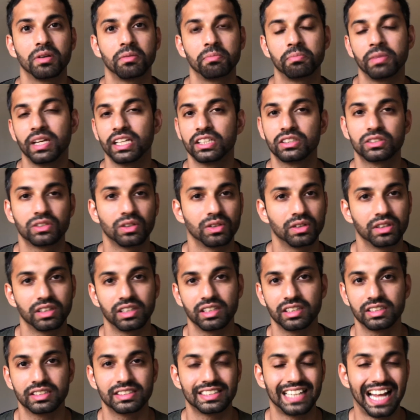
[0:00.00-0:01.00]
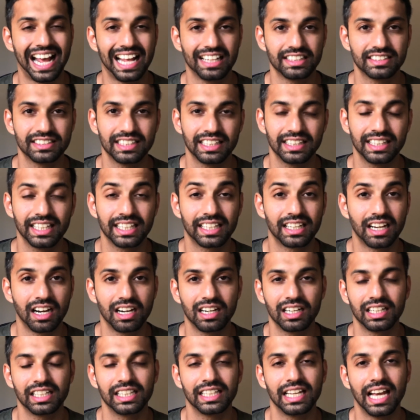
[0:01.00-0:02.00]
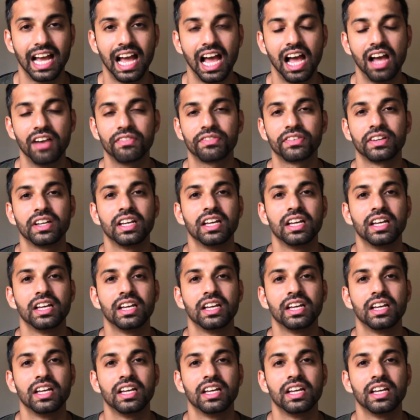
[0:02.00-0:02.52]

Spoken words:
based on the stats that they currently have.